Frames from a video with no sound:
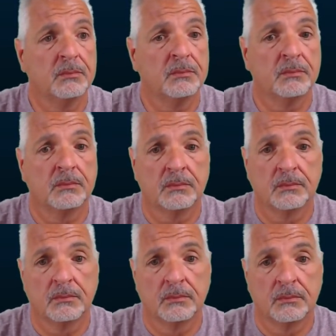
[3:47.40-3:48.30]

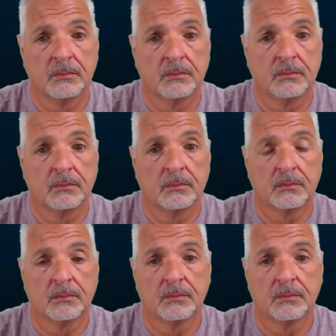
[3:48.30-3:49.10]
Nothing is said.